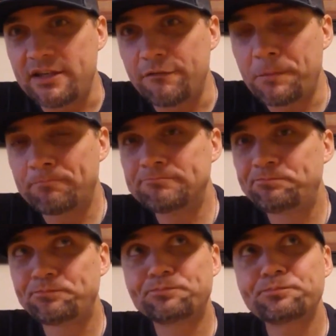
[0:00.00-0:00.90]
Eve
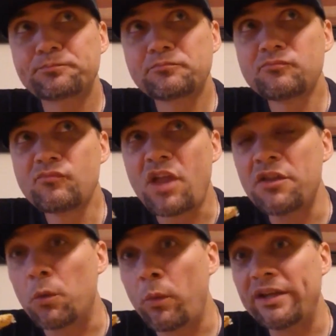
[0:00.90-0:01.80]

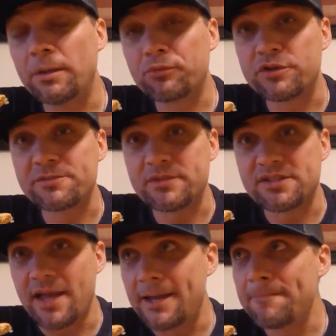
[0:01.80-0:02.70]
and then wake up
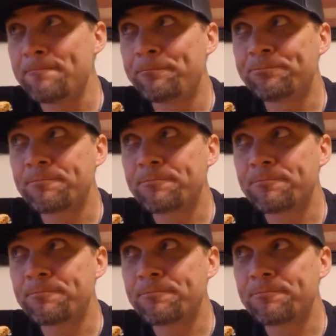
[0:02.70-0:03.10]
Christmas Day?